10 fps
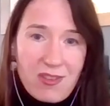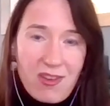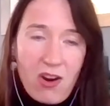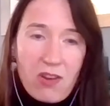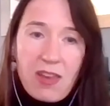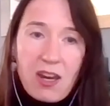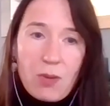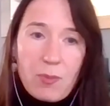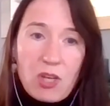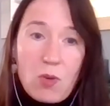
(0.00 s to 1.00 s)
are
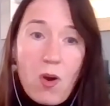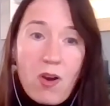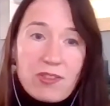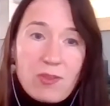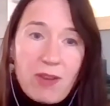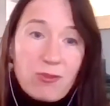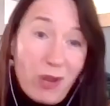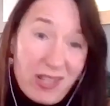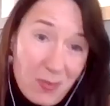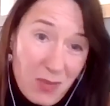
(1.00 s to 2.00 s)
there, but you also have
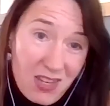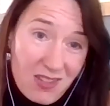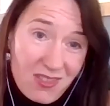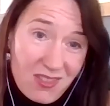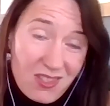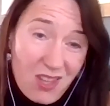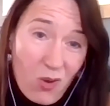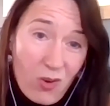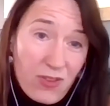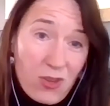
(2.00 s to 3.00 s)
recipes.
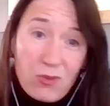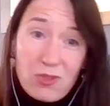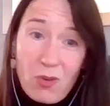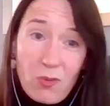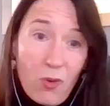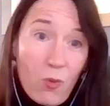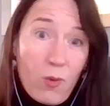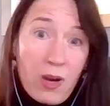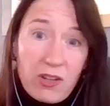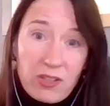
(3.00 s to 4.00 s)
So if you don't know
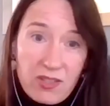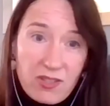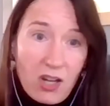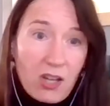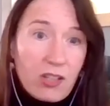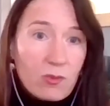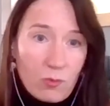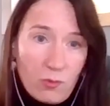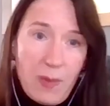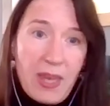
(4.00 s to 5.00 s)
where to start,
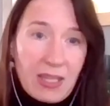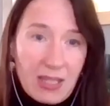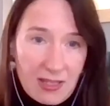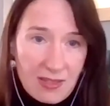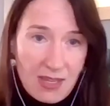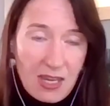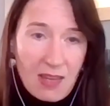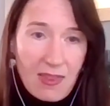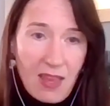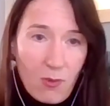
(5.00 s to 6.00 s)
we make it easy
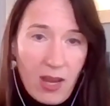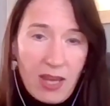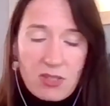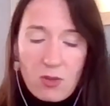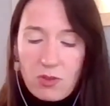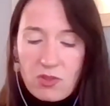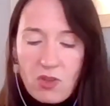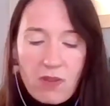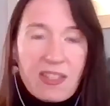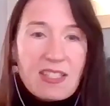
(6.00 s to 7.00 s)
in that way. So there's
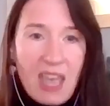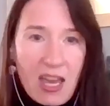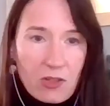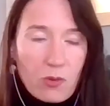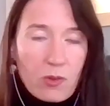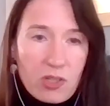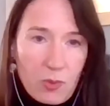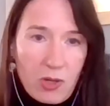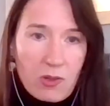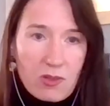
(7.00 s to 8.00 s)
all these categories
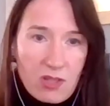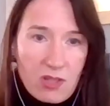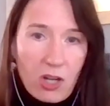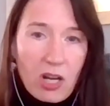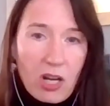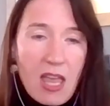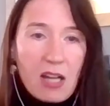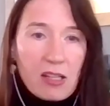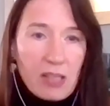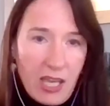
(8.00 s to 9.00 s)
where you can start
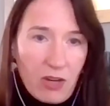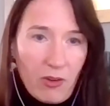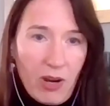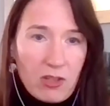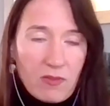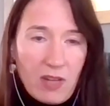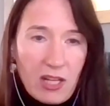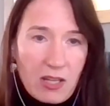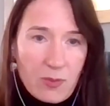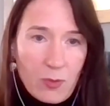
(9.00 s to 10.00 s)
clicking around and
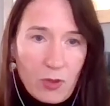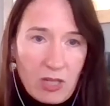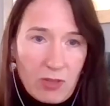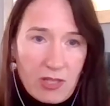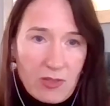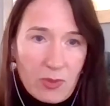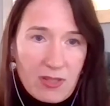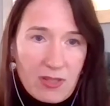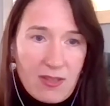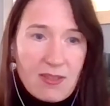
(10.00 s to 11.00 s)
finding some great
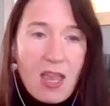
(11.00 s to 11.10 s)
resources.